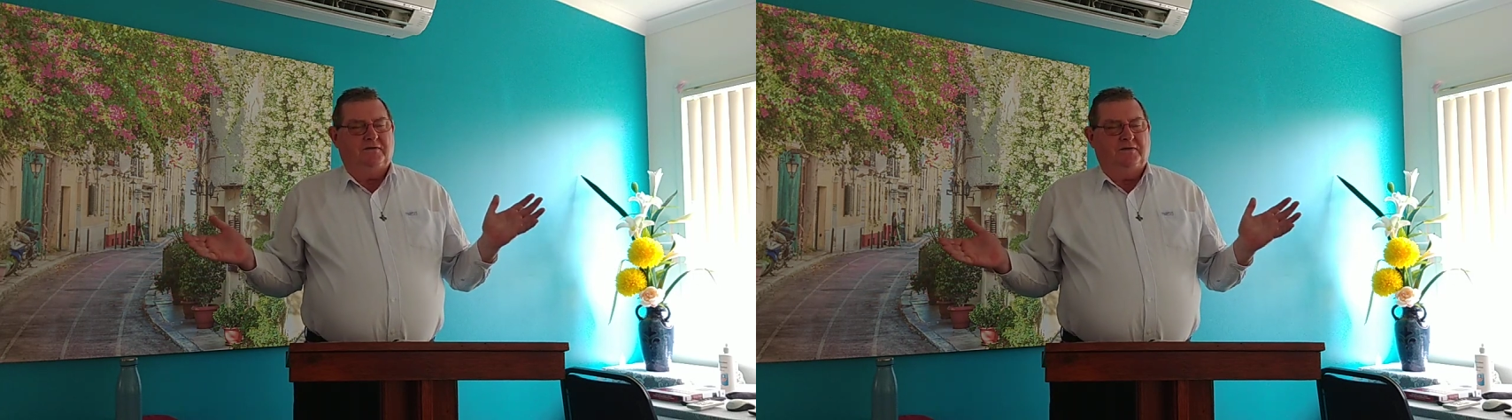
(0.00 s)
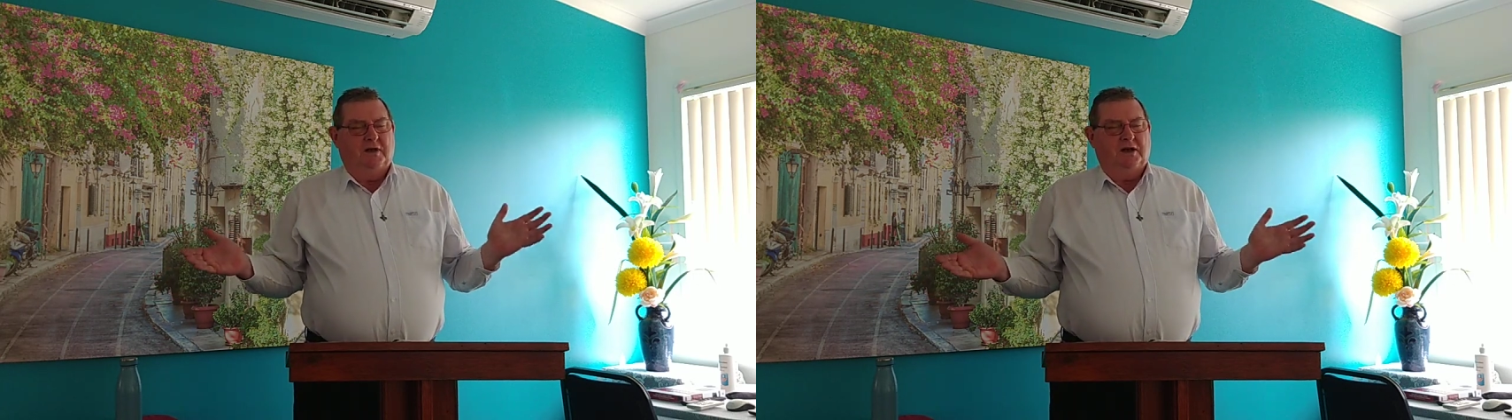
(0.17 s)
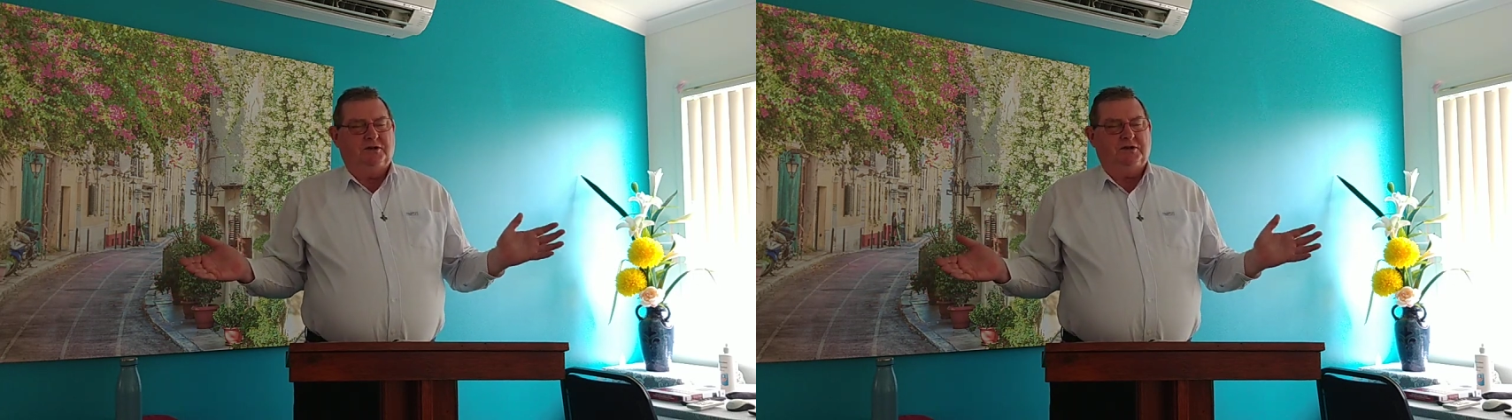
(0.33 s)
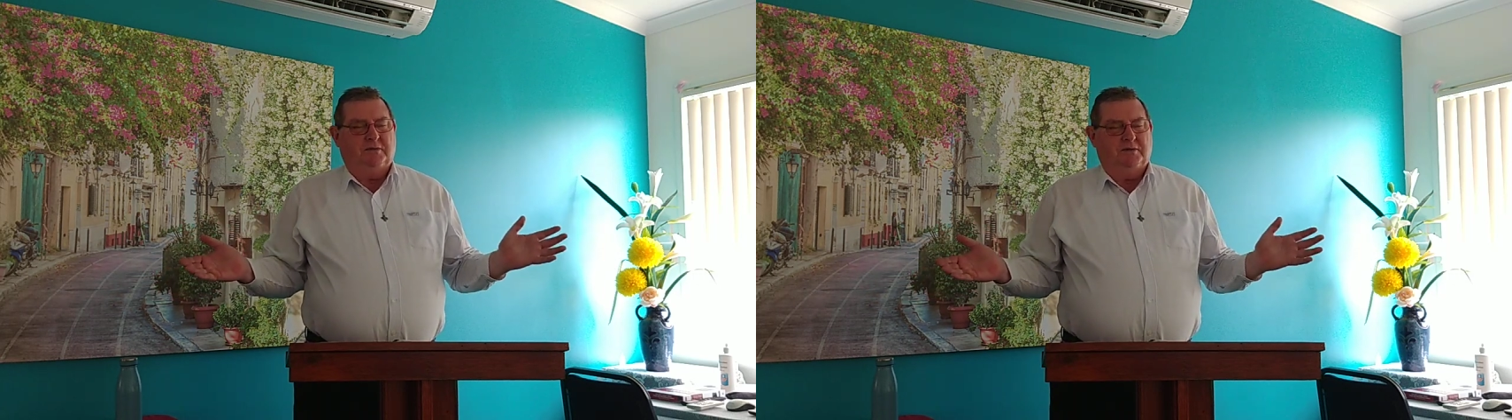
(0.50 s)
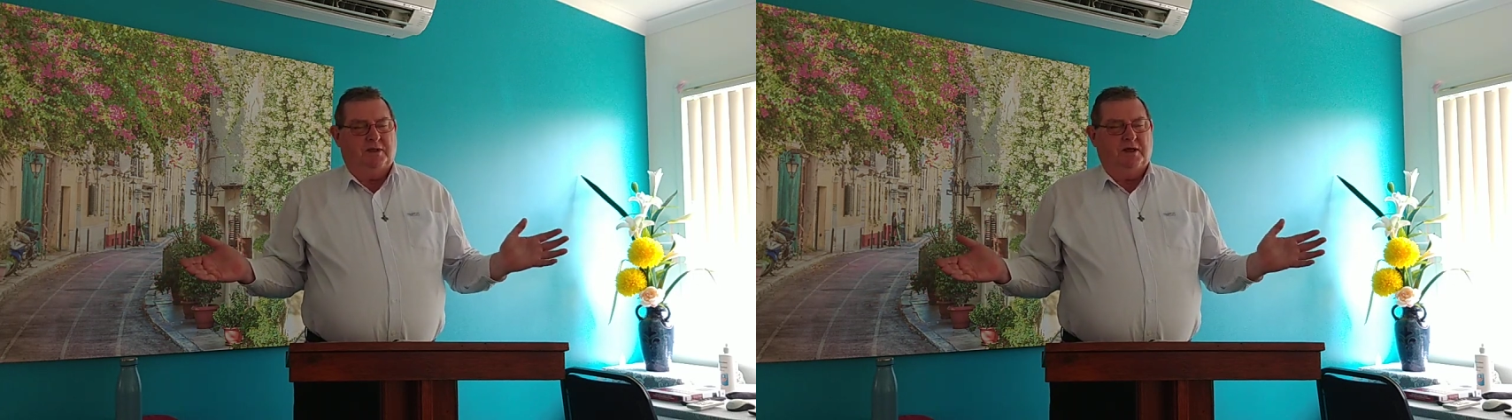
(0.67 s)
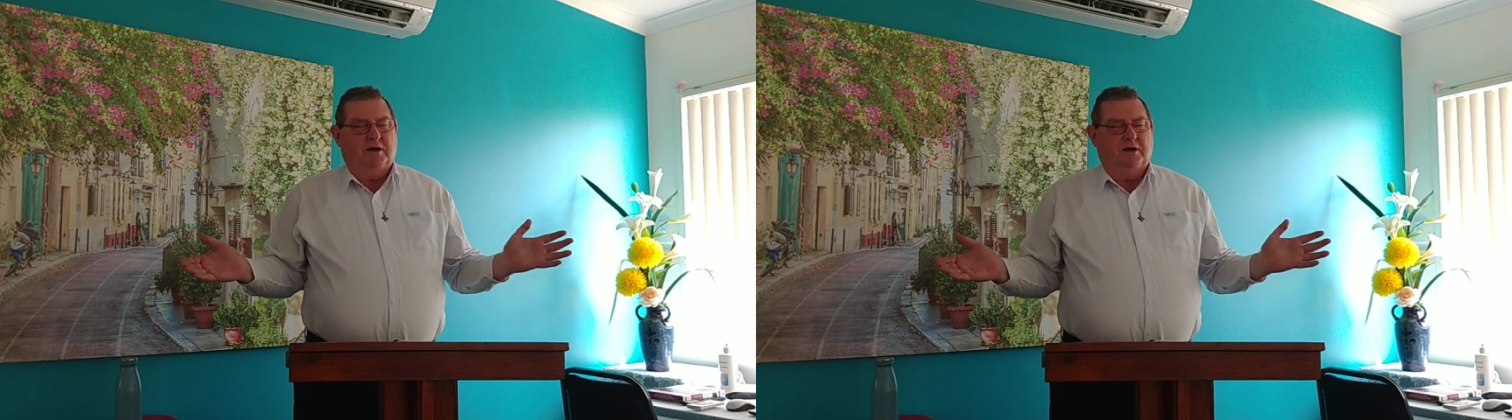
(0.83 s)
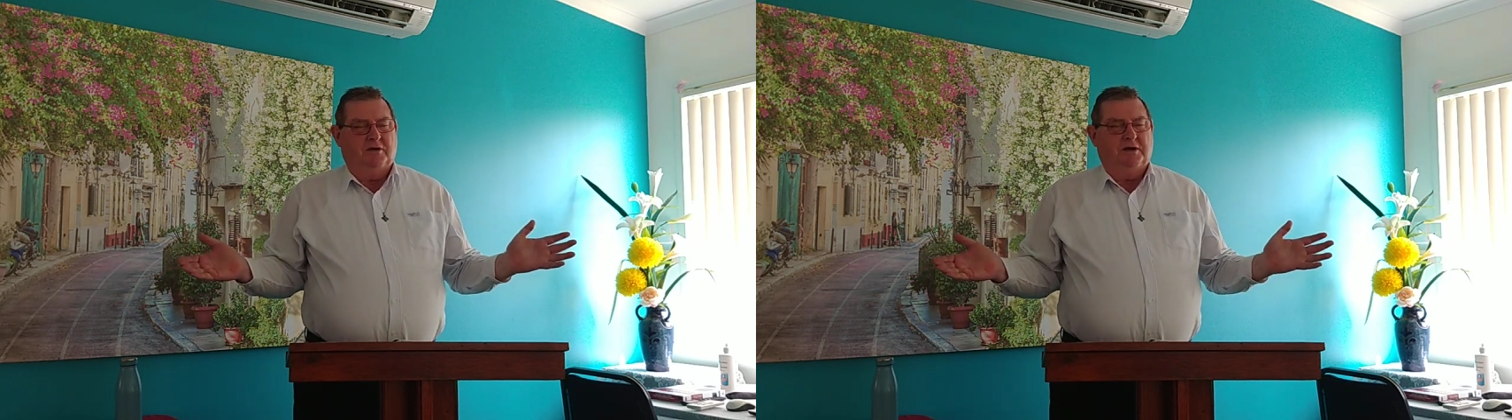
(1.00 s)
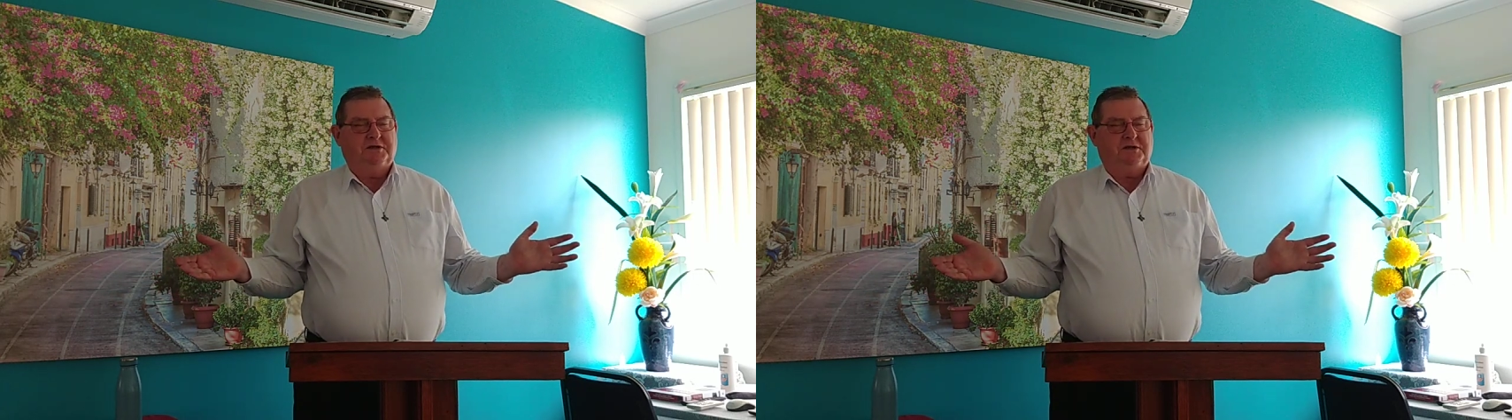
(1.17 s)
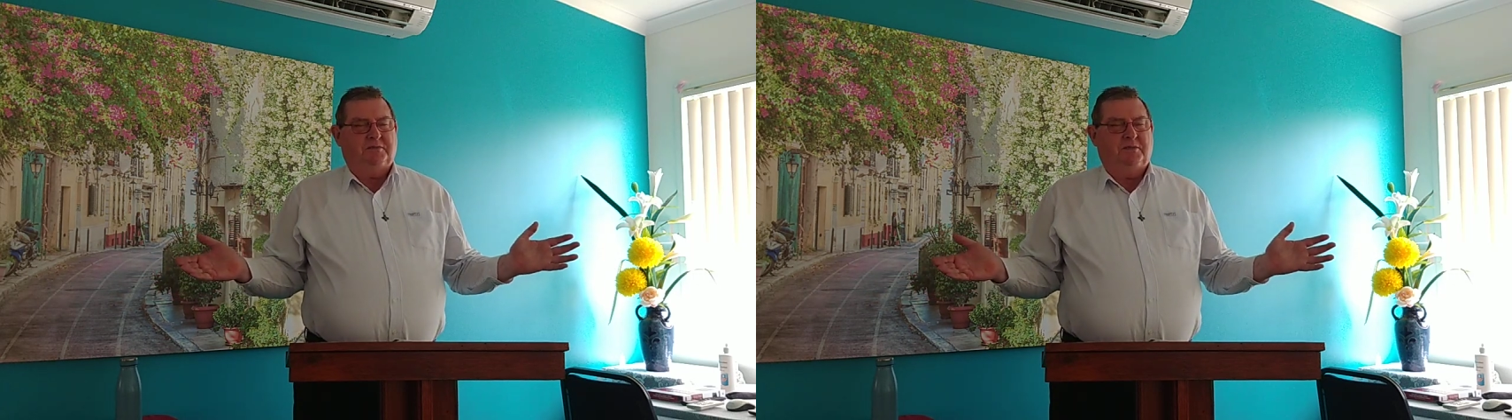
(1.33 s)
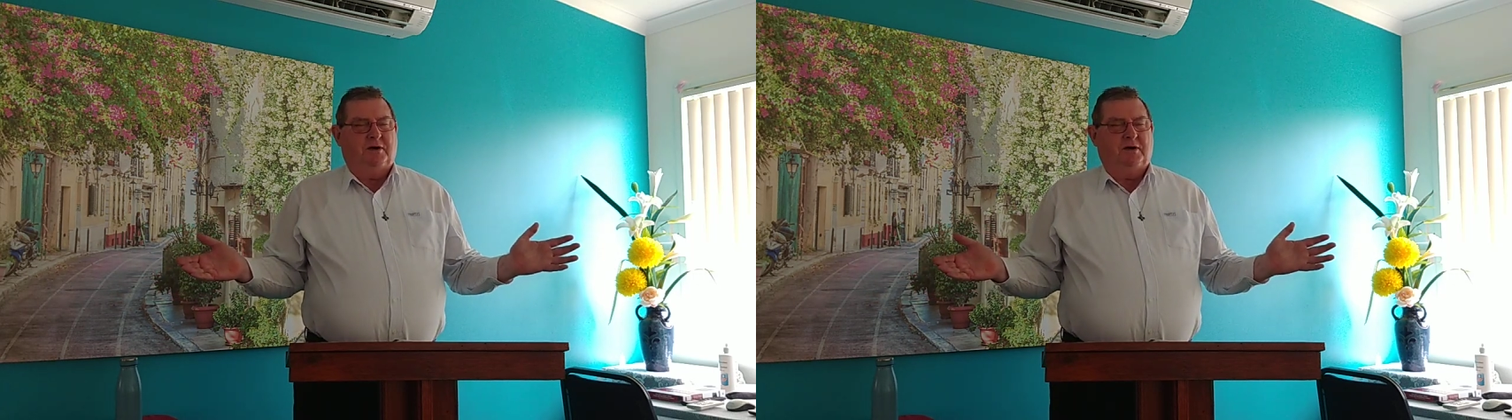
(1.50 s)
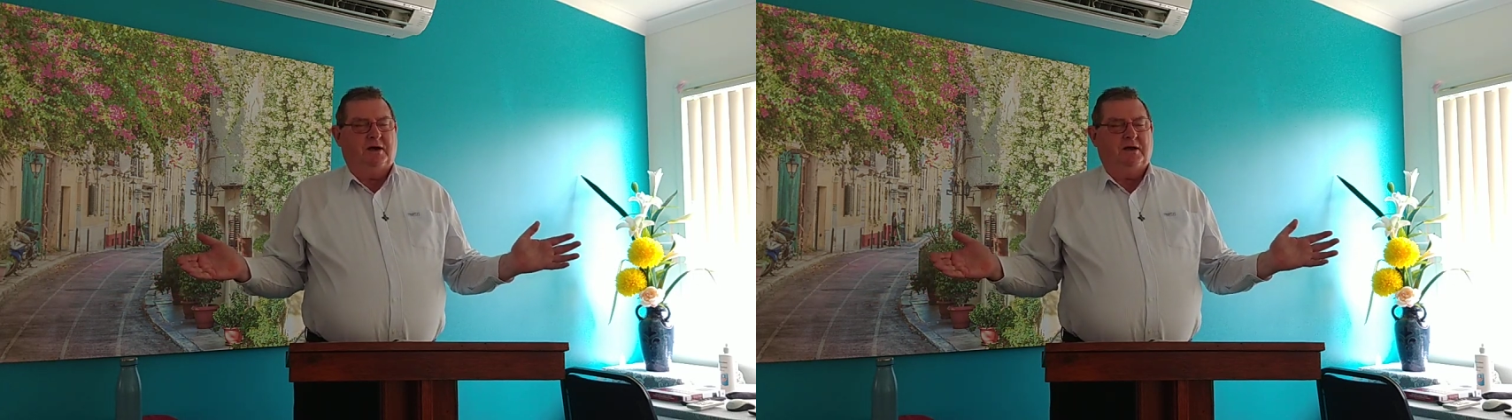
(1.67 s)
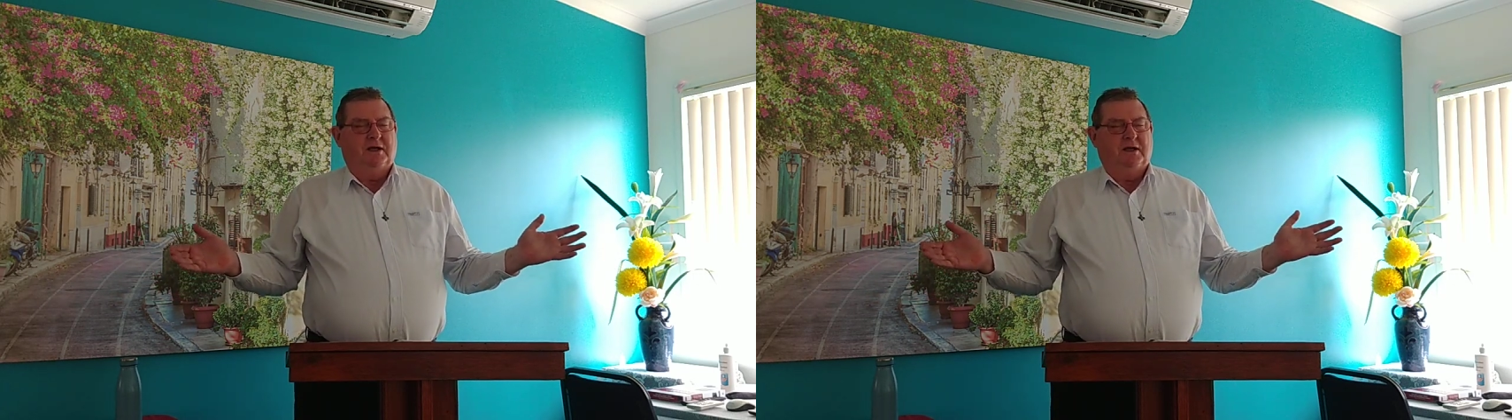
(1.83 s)
fellowship of the Holy
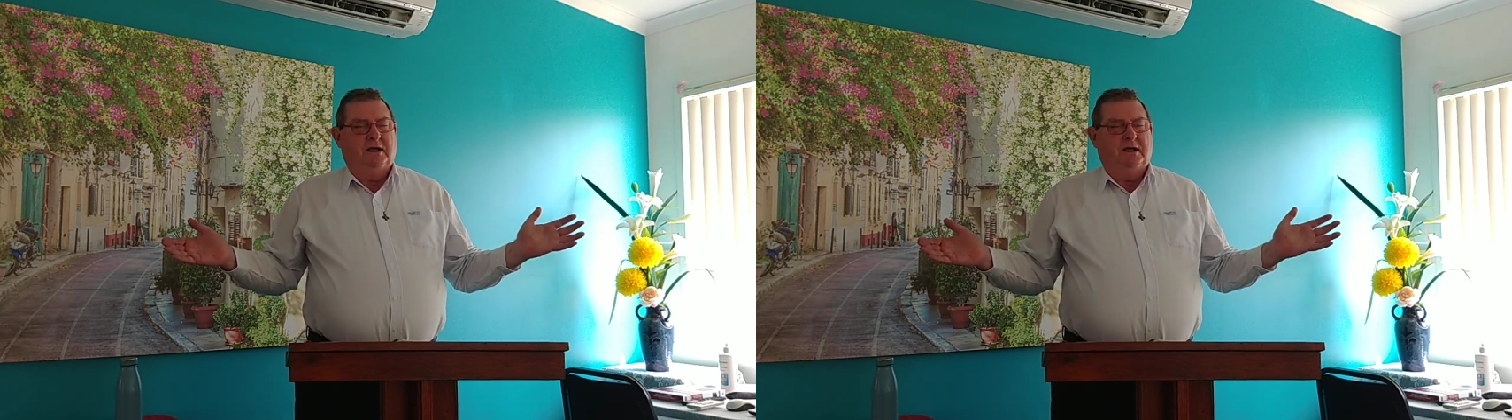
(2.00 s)
Spirit